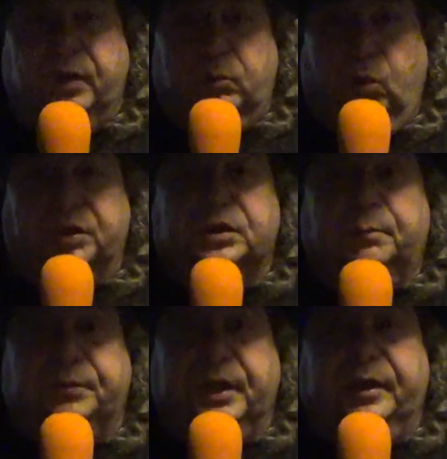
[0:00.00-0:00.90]
on what's
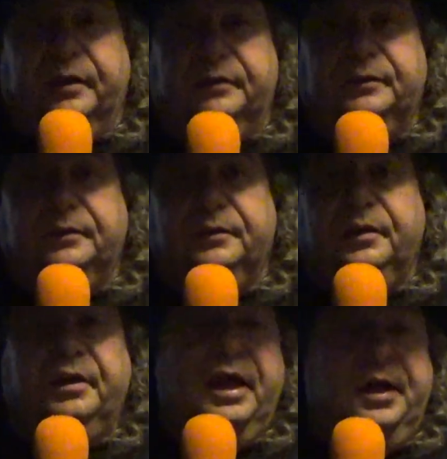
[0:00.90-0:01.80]
up there
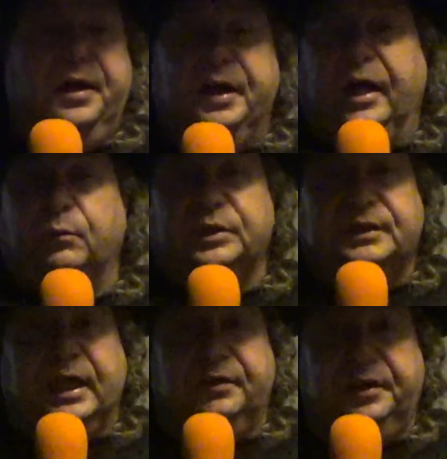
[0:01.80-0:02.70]
and not what's
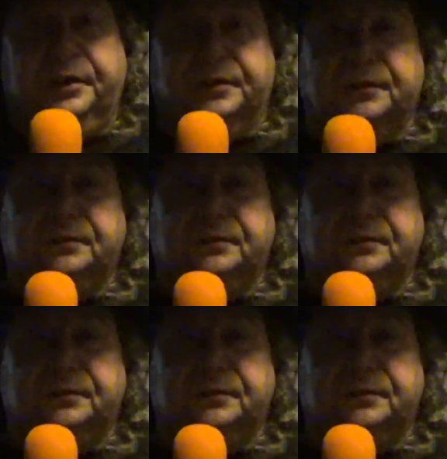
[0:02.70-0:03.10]
down here.